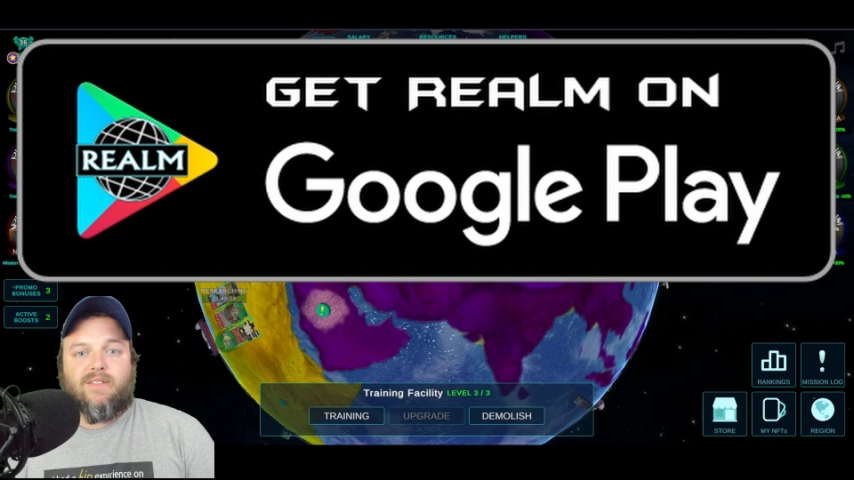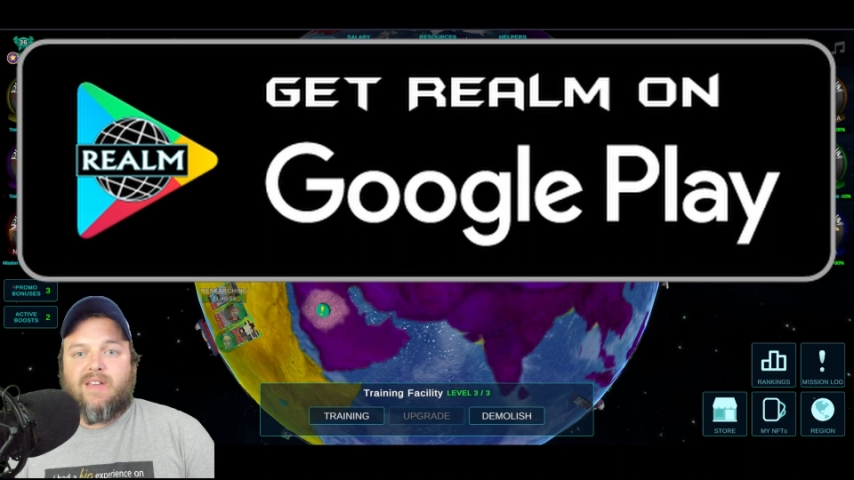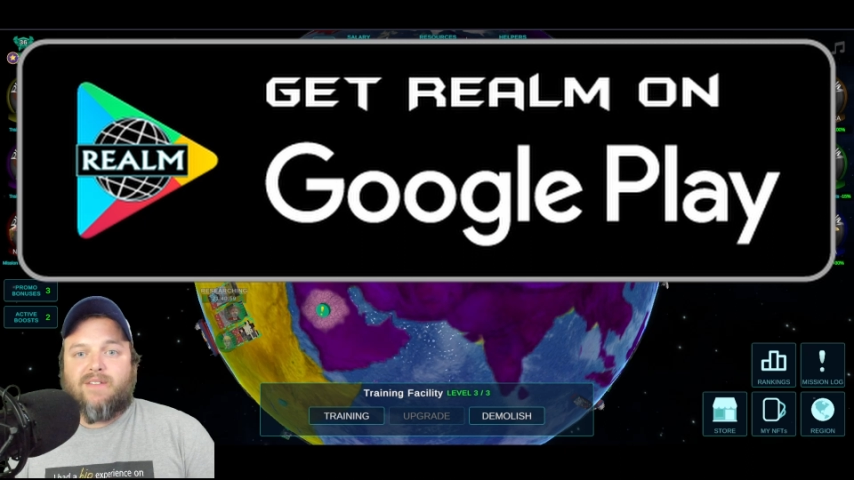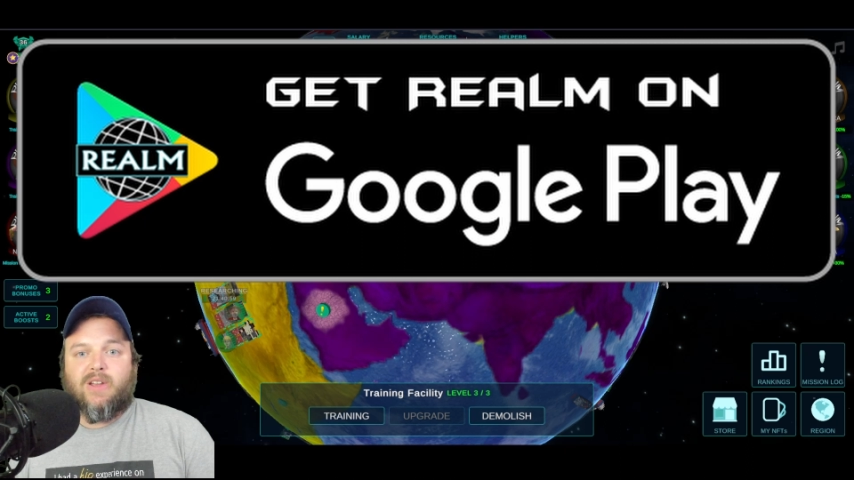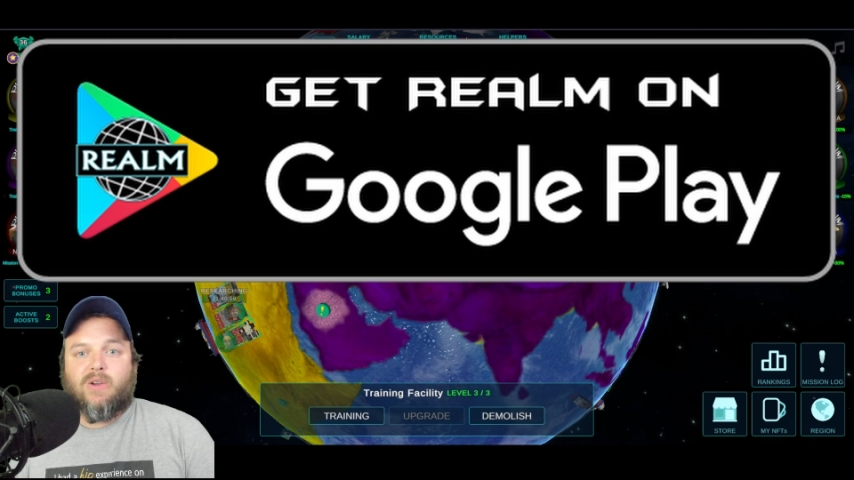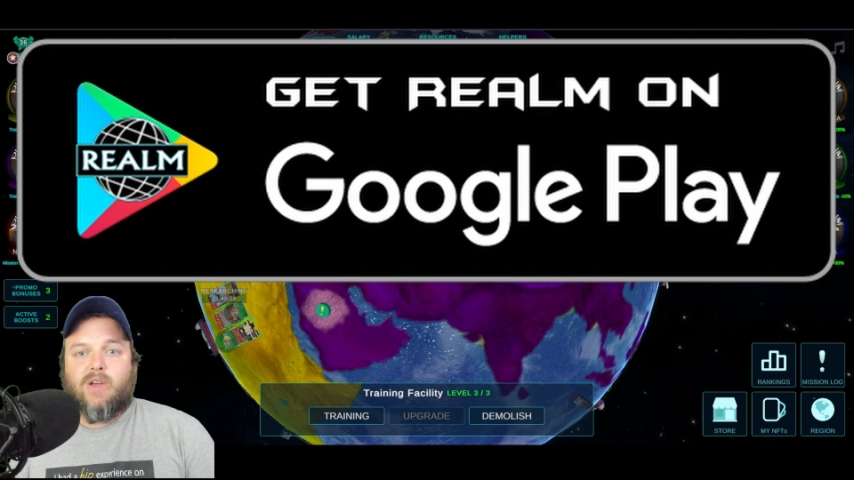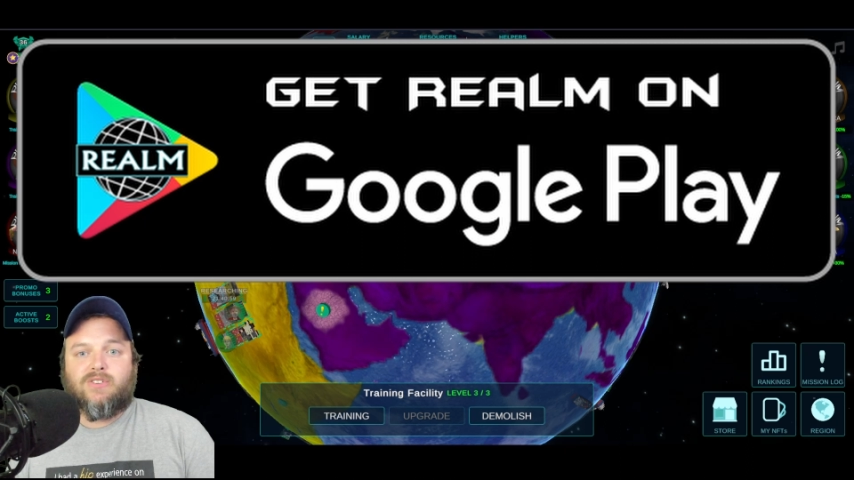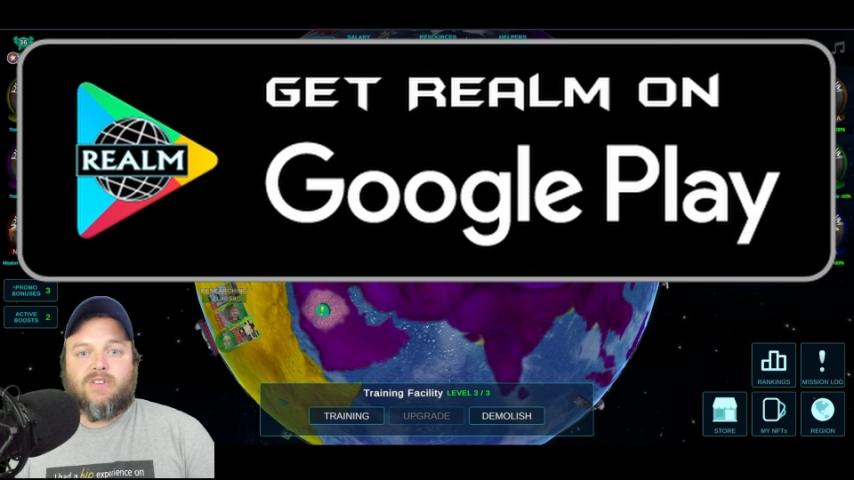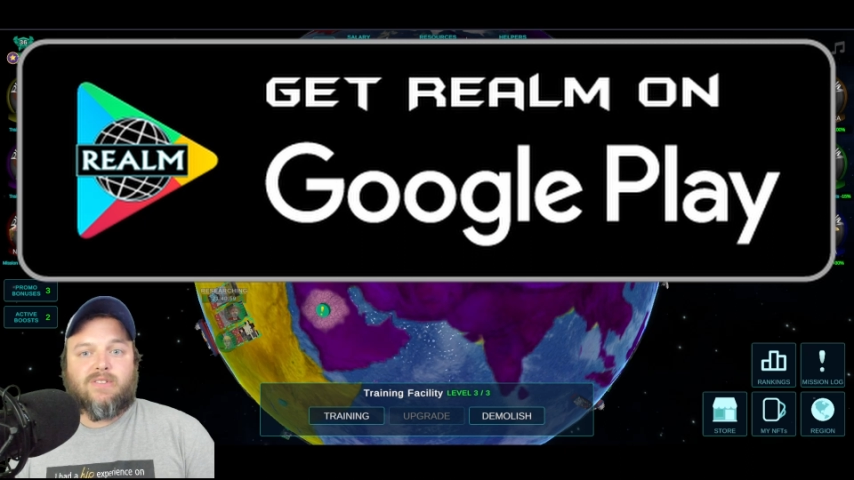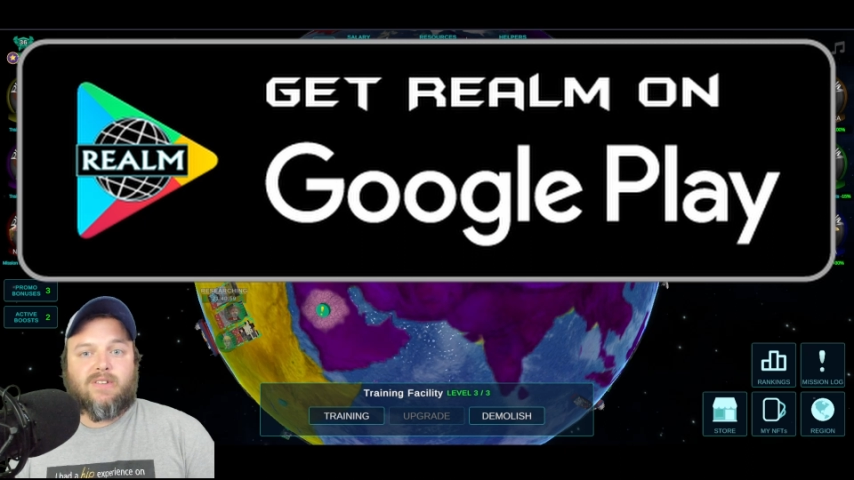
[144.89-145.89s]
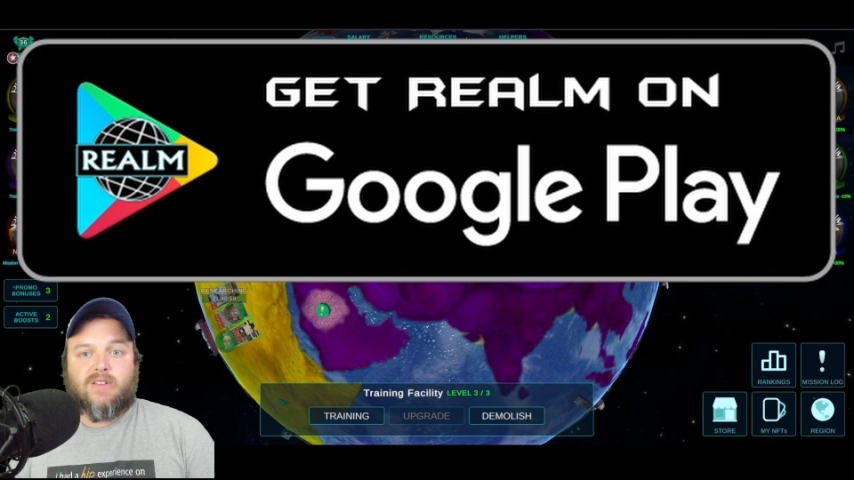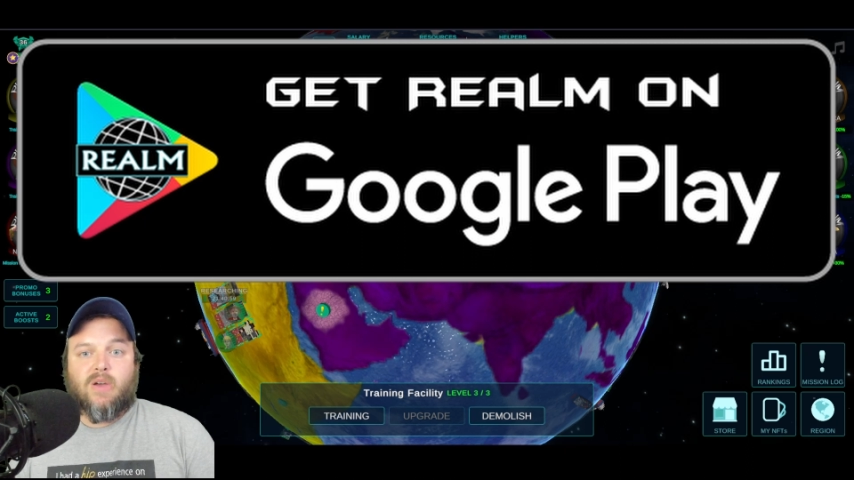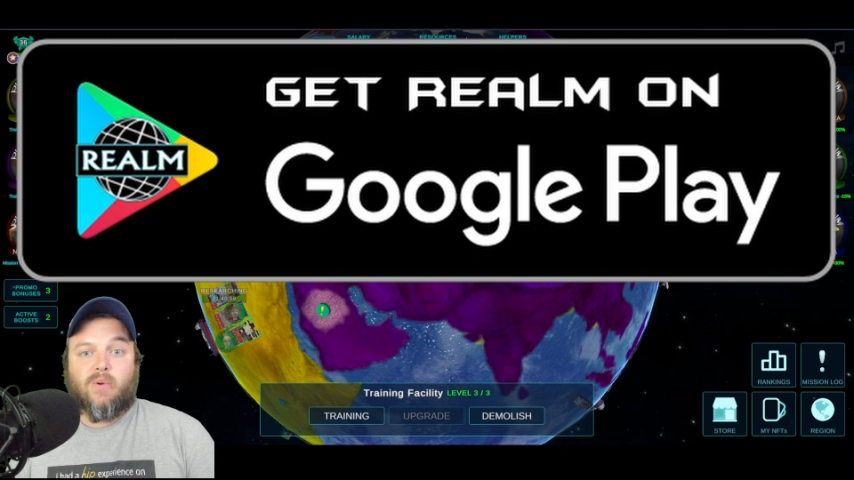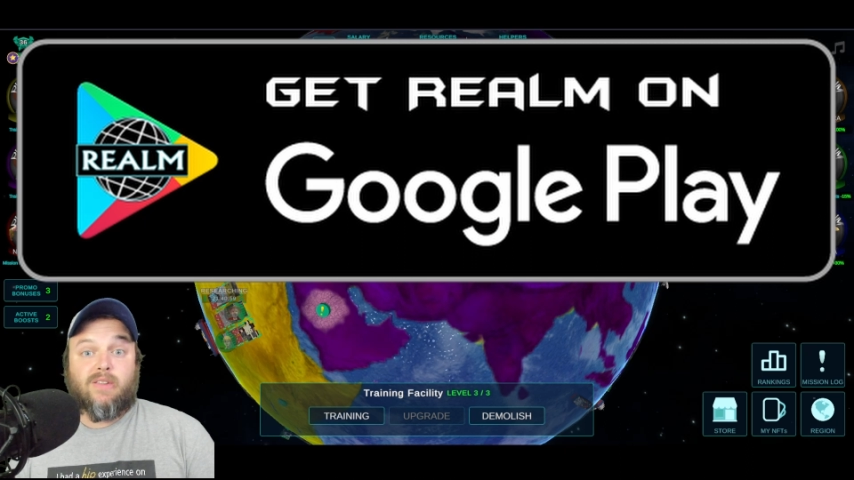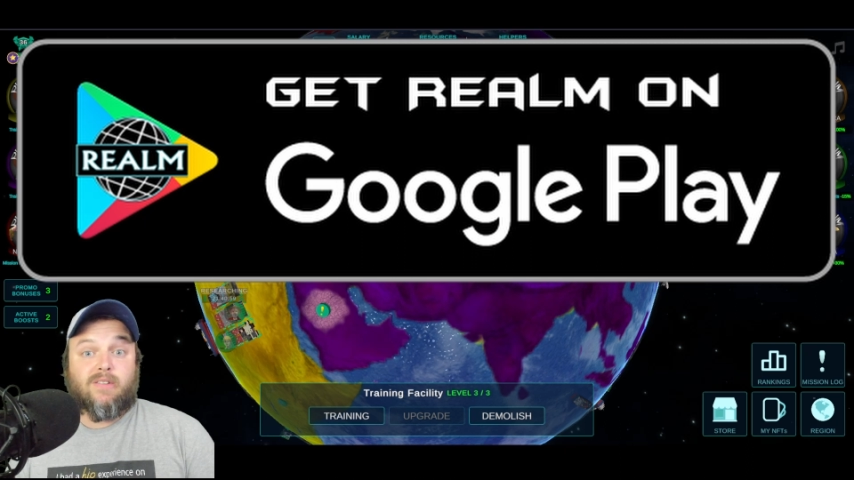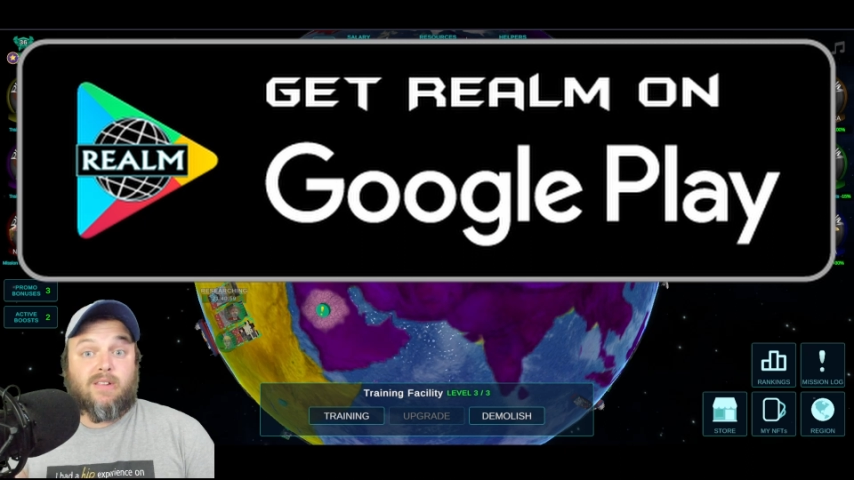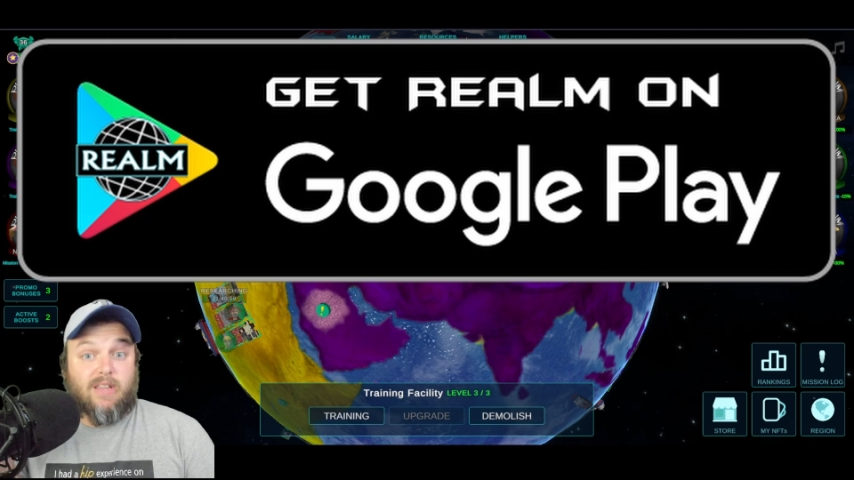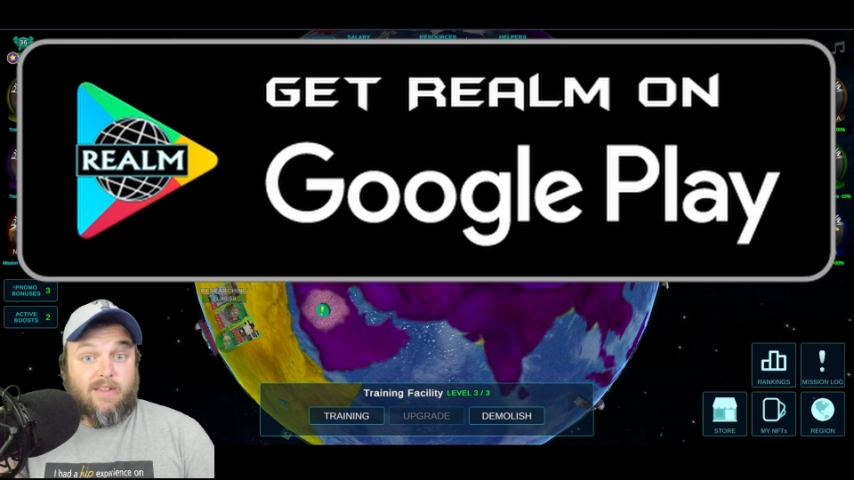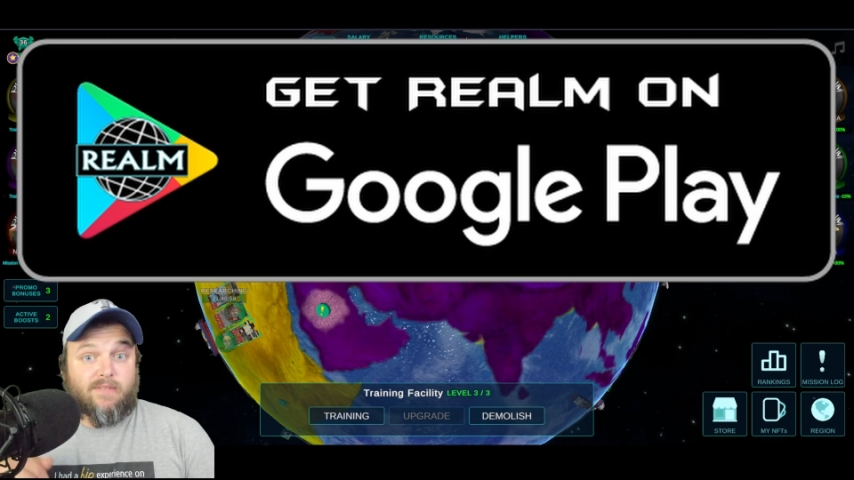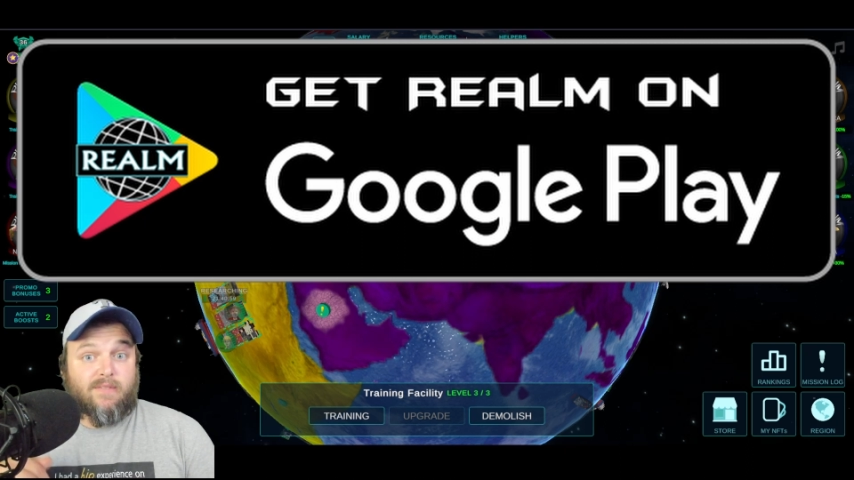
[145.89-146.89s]
If you have any questions, as always,
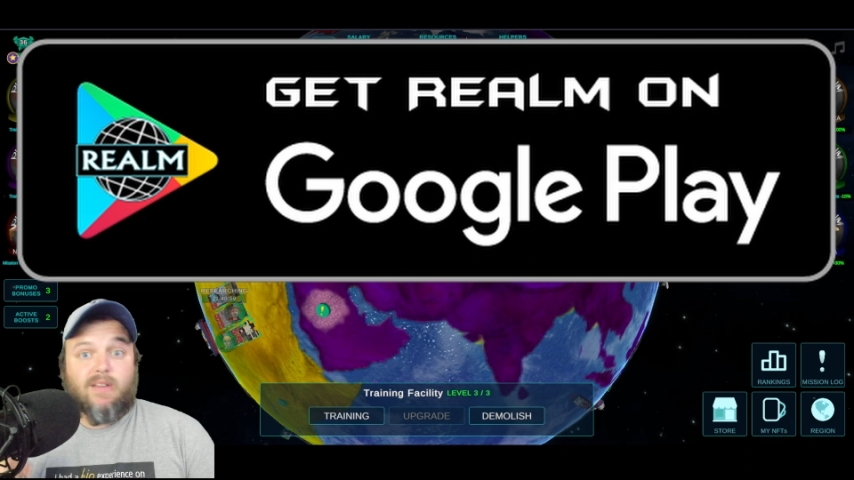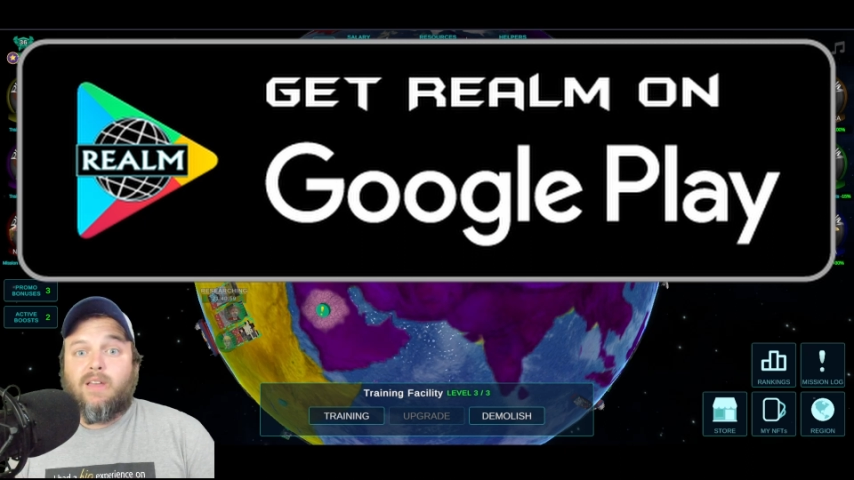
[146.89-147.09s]
leave